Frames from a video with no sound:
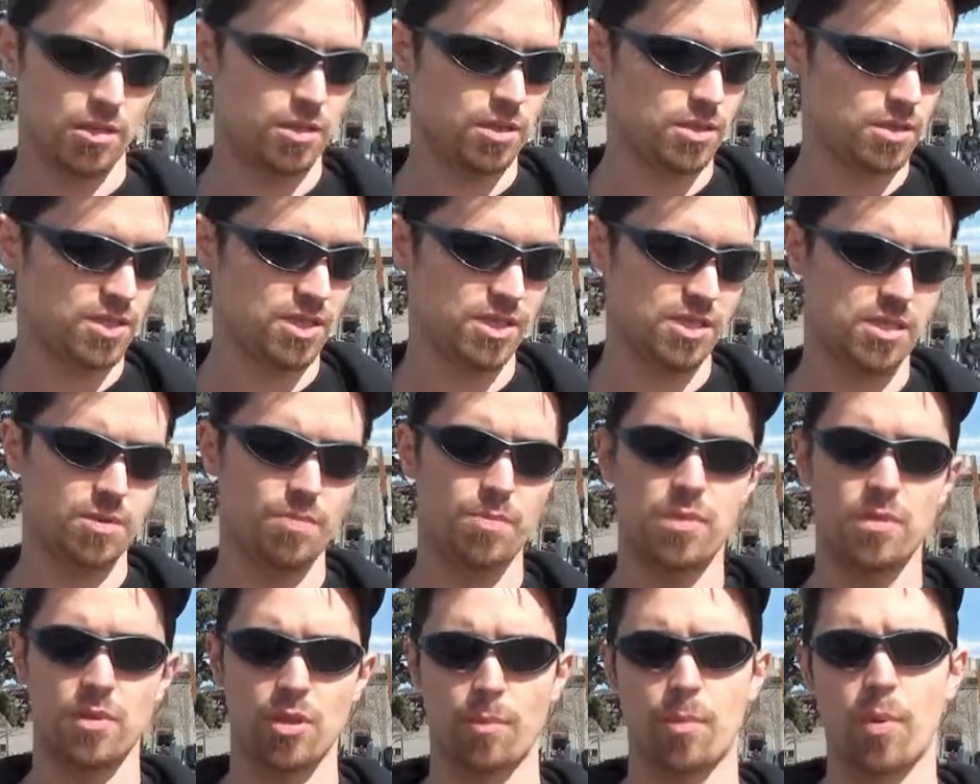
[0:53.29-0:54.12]
Since
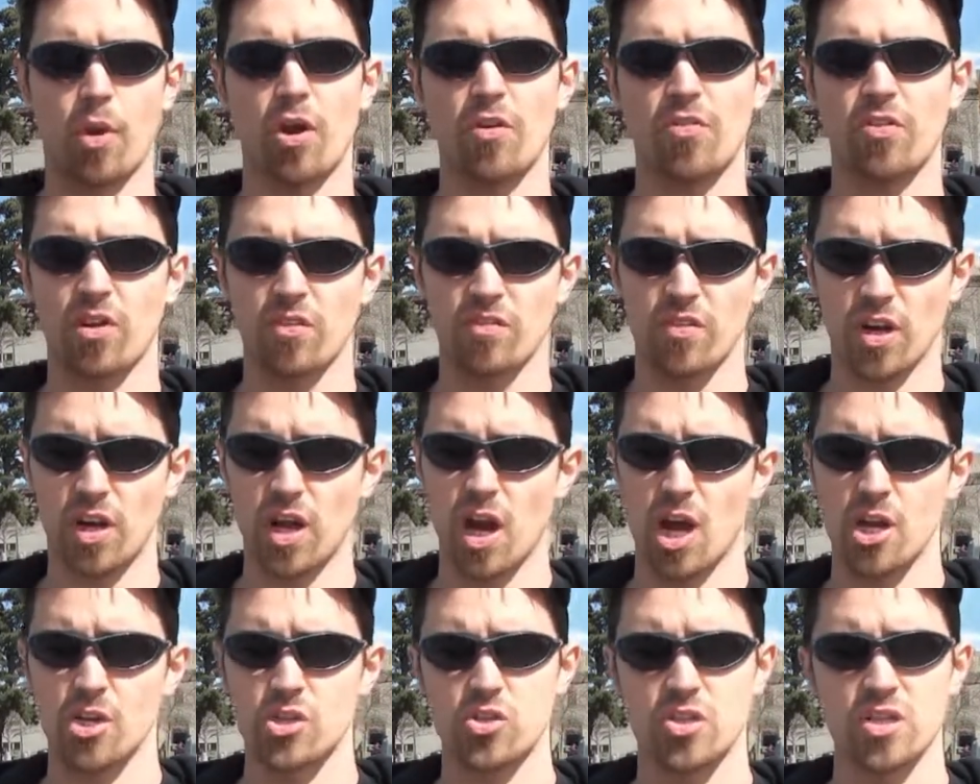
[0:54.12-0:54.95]
the birth of our
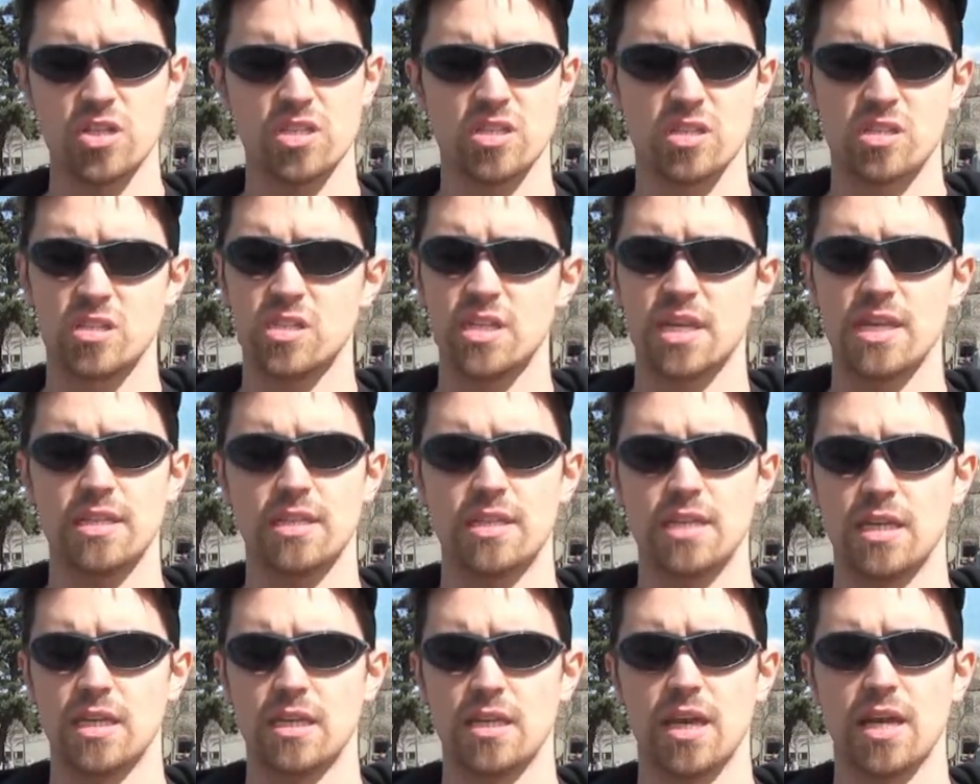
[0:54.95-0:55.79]
country, since
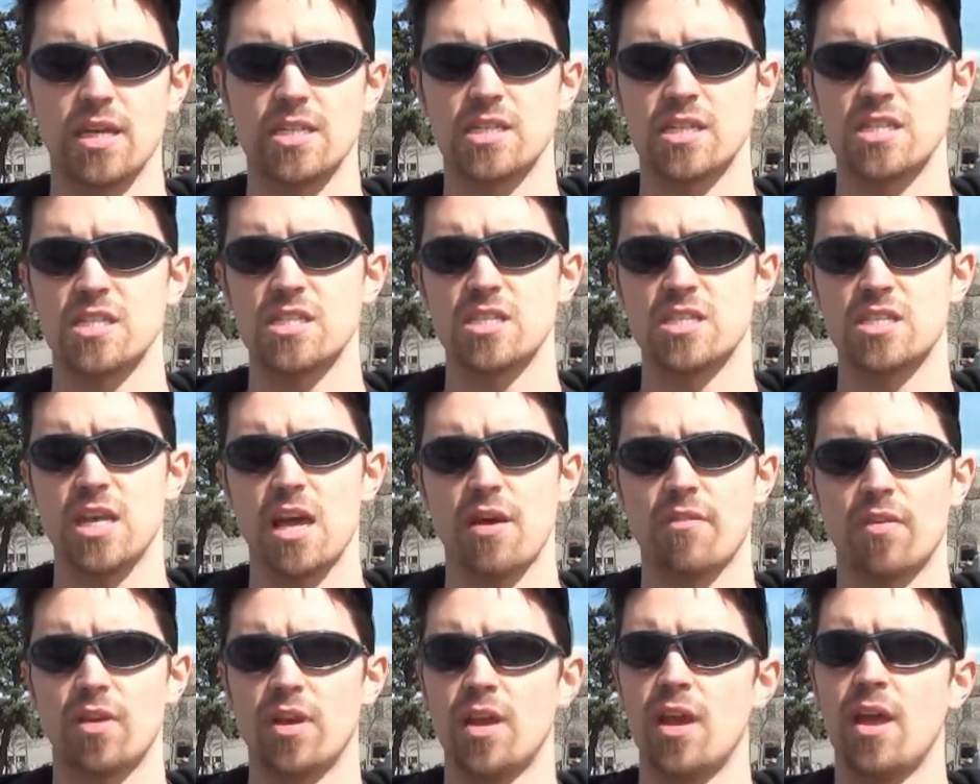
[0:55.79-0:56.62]

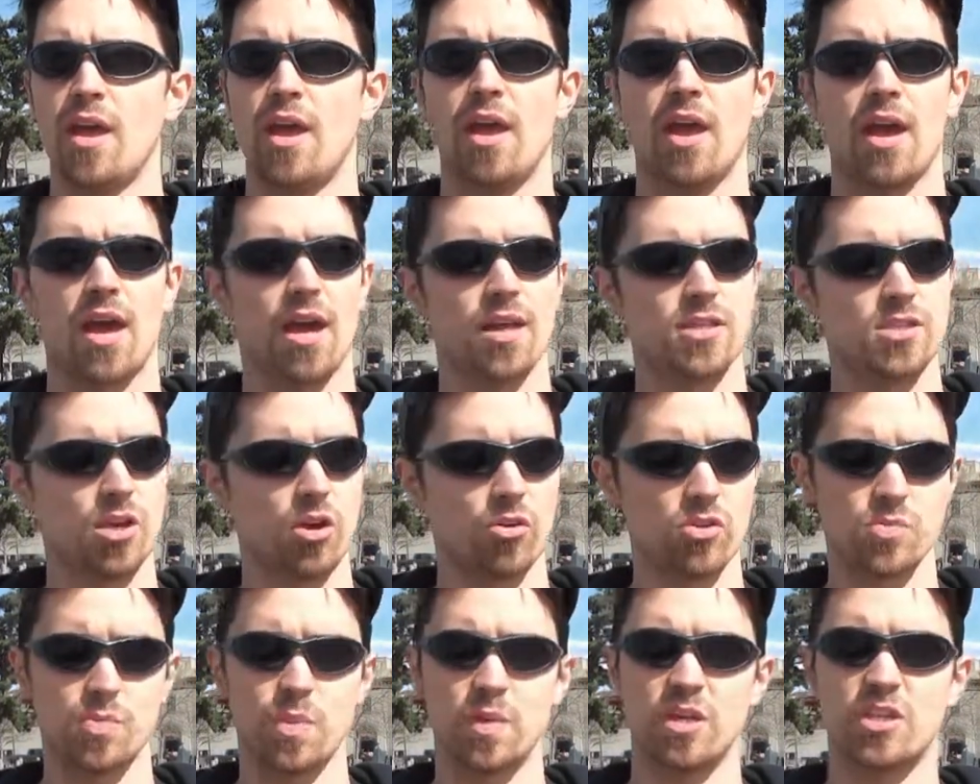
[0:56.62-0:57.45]
1867, it's
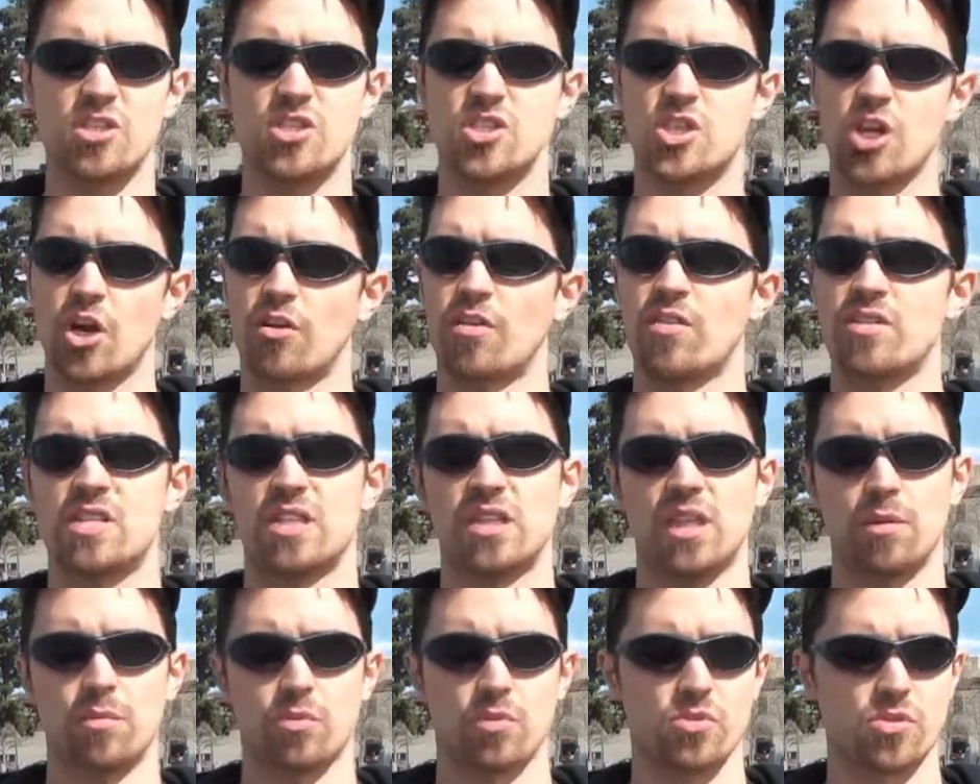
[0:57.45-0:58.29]
always been conservatives
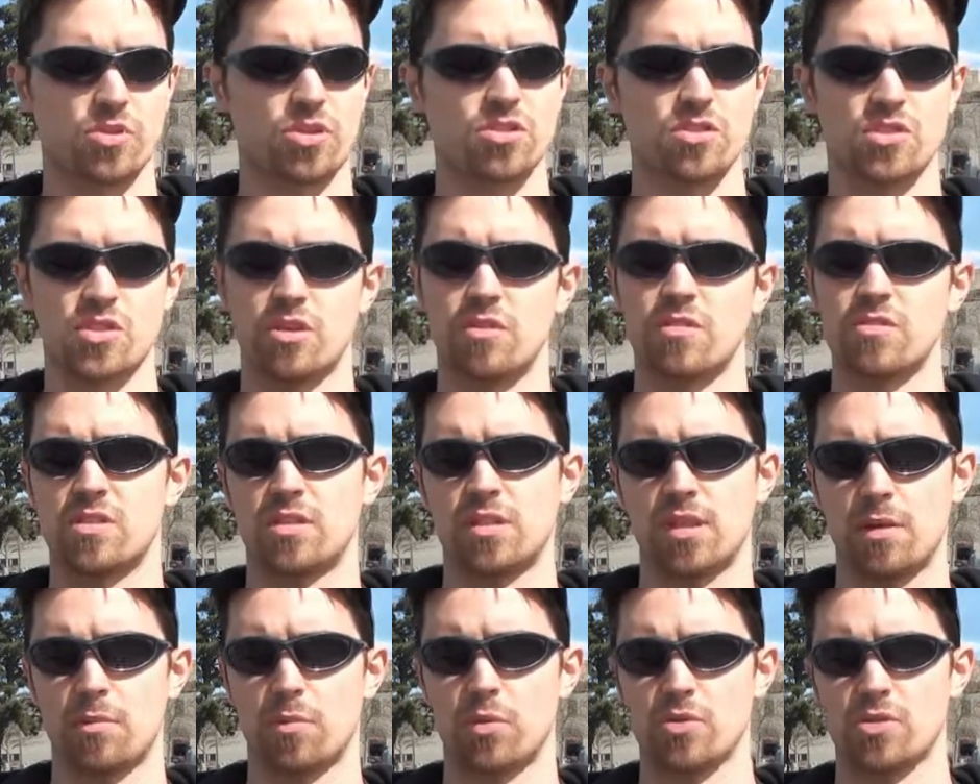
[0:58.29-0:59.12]
and liberals,
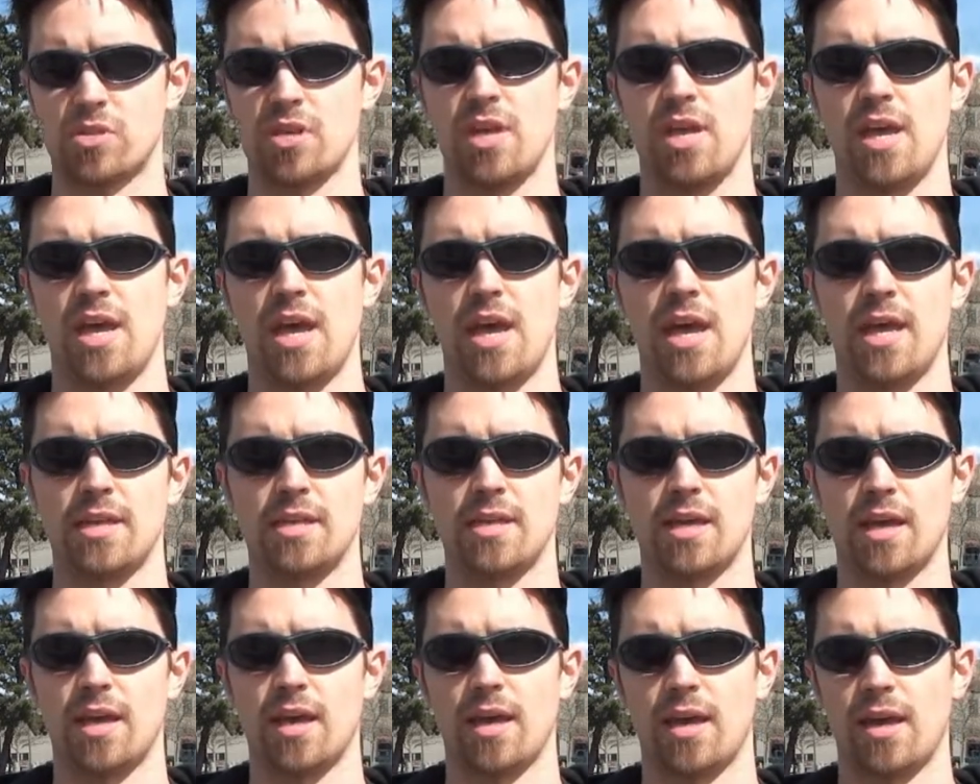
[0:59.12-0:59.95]
and
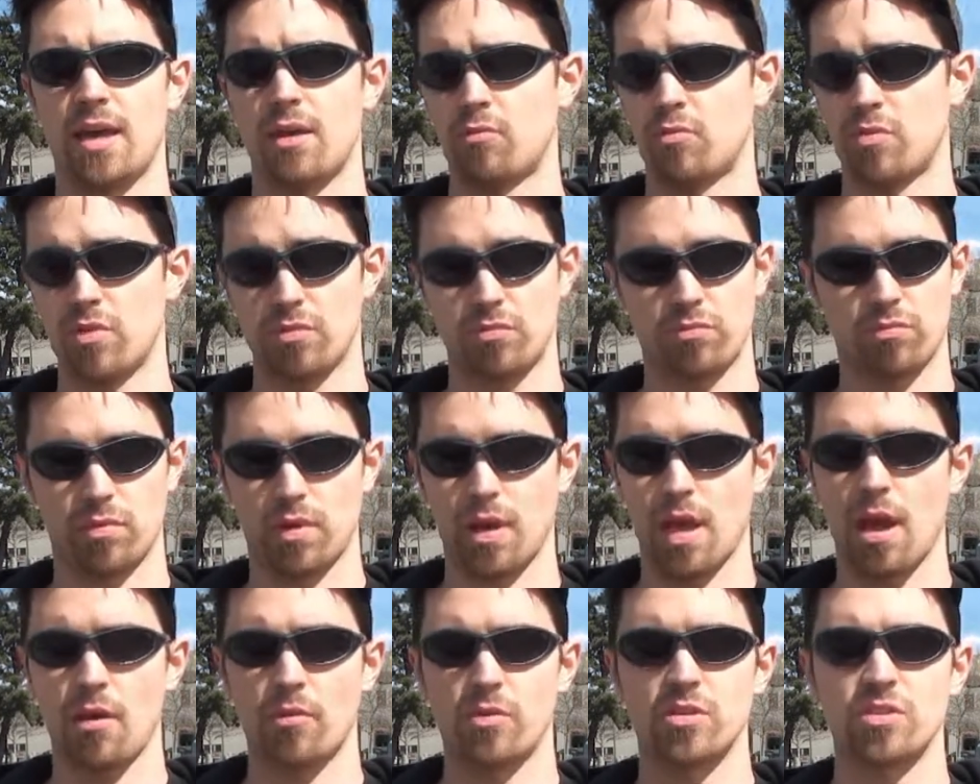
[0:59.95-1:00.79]

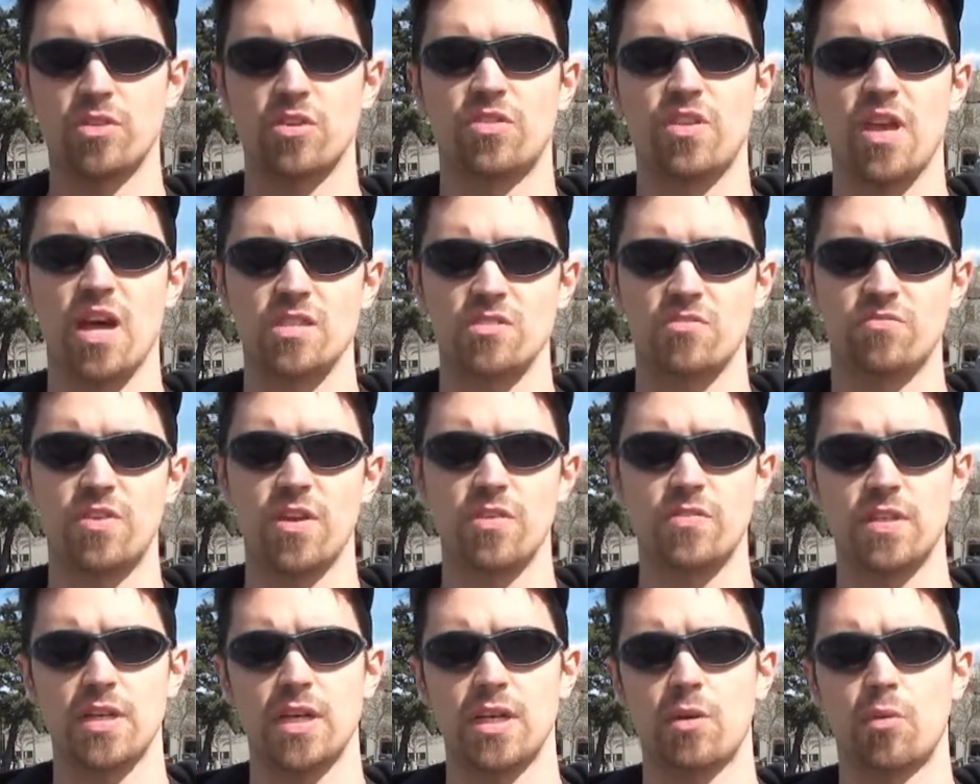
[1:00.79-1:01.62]
we're in
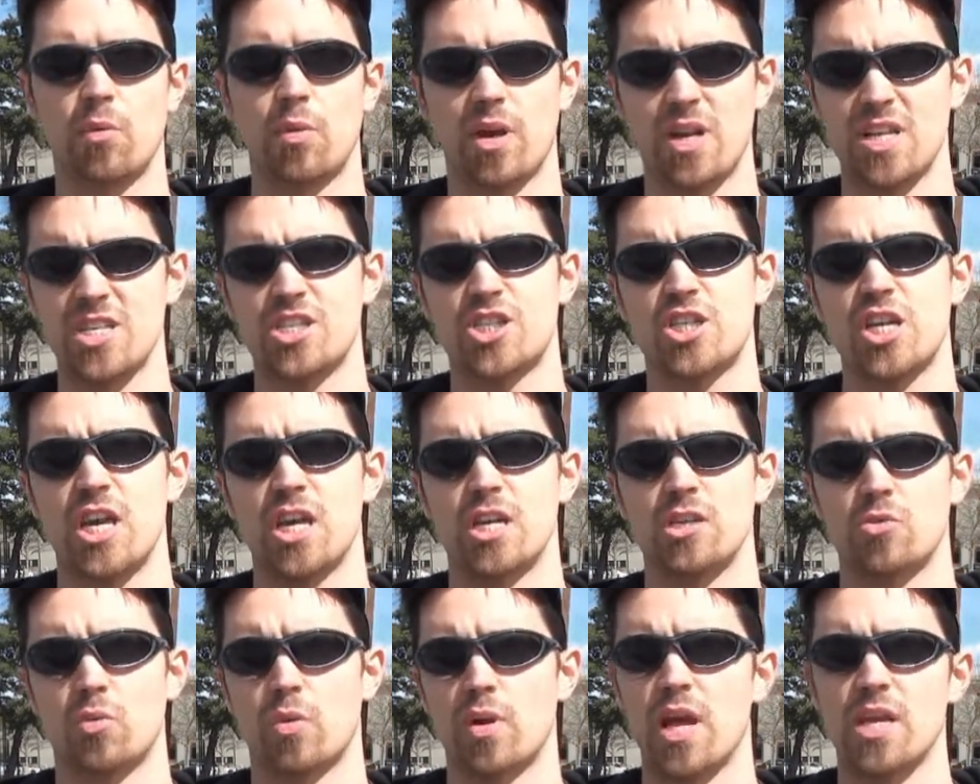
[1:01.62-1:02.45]
2015, and what has
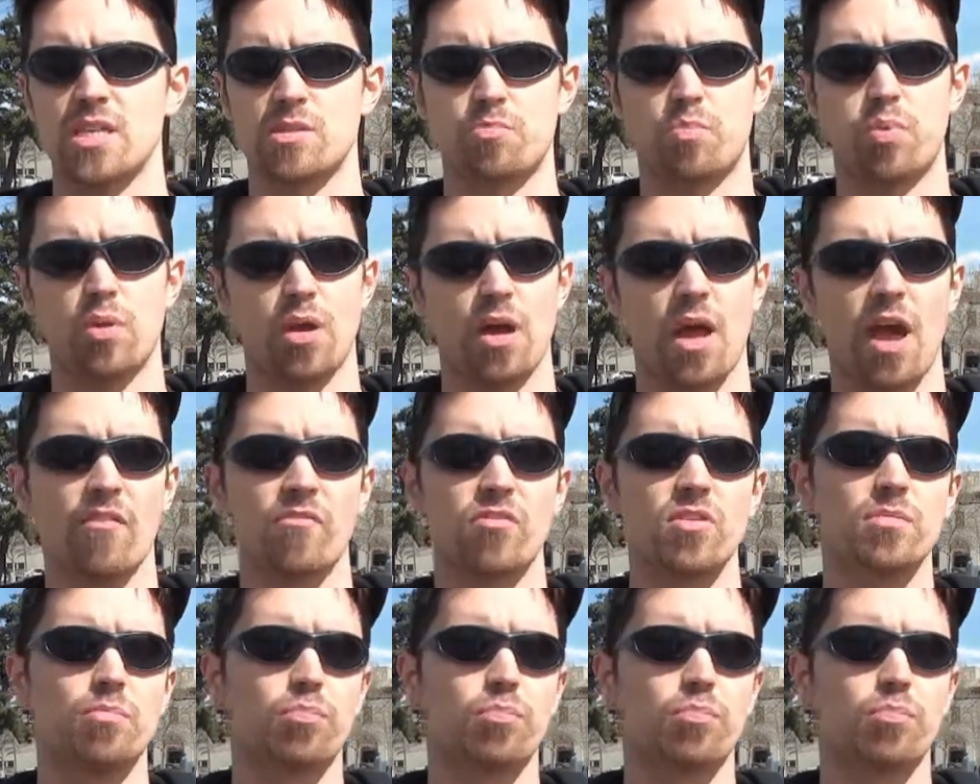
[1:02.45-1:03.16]
changed? Have we